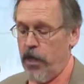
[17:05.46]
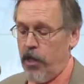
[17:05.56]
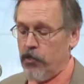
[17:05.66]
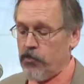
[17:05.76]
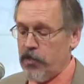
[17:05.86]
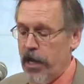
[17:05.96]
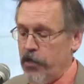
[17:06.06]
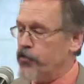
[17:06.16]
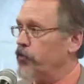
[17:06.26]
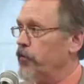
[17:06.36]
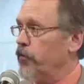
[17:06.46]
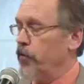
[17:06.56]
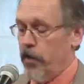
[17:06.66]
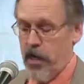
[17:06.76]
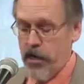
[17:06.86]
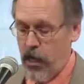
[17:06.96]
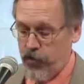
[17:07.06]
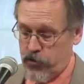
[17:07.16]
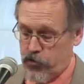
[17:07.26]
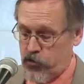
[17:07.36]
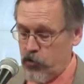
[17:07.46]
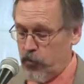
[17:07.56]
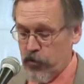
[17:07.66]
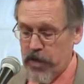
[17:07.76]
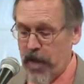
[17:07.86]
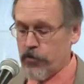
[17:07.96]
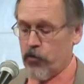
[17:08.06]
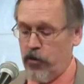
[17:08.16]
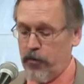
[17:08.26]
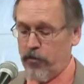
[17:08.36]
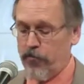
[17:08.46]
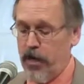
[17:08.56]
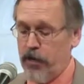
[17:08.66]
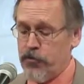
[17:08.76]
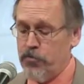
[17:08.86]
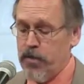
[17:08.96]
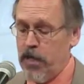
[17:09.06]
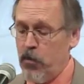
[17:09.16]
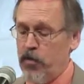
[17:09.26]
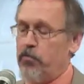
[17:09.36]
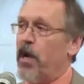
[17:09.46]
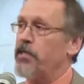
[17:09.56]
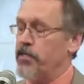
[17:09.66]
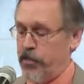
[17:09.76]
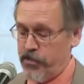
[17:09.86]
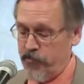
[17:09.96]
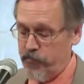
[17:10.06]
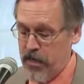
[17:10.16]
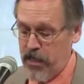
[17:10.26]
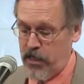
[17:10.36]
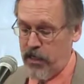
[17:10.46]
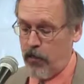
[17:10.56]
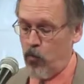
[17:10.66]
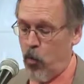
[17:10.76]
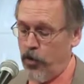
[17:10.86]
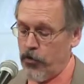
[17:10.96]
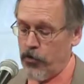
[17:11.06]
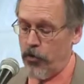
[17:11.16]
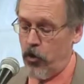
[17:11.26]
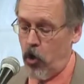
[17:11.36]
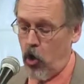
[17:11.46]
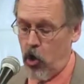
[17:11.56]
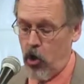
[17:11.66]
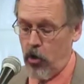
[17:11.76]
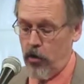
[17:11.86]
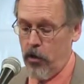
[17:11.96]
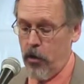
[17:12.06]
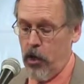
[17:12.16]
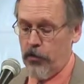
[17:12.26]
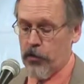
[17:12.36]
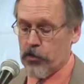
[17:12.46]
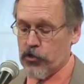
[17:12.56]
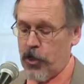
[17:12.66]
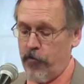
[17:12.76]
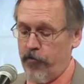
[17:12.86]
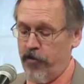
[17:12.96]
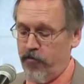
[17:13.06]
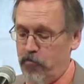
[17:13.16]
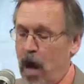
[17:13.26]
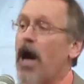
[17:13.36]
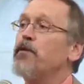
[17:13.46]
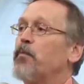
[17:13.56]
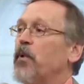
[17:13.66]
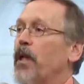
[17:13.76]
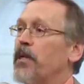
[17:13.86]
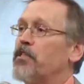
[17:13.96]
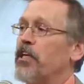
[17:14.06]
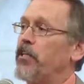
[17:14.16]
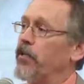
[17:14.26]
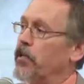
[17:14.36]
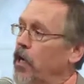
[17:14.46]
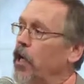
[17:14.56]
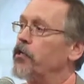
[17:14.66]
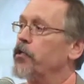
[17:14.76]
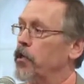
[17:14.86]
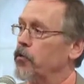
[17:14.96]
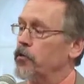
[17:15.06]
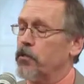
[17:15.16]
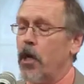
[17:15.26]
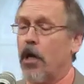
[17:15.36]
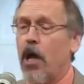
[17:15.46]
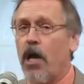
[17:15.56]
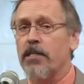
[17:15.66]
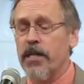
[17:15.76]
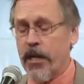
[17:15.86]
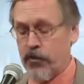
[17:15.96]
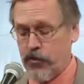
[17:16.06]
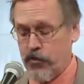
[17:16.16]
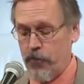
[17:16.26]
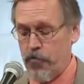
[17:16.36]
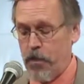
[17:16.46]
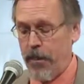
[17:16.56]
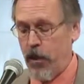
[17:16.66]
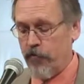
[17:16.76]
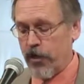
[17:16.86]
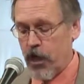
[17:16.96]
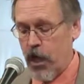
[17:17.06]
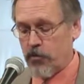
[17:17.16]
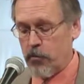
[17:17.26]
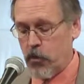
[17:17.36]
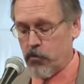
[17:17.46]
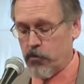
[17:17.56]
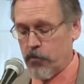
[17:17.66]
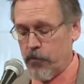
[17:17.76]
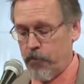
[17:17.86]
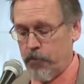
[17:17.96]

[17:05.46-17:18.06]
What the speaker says: It is nature and not the supernatural that provides me with my sense of meaning, wonder, and awe. The discovery of my place in the context of the cosmos.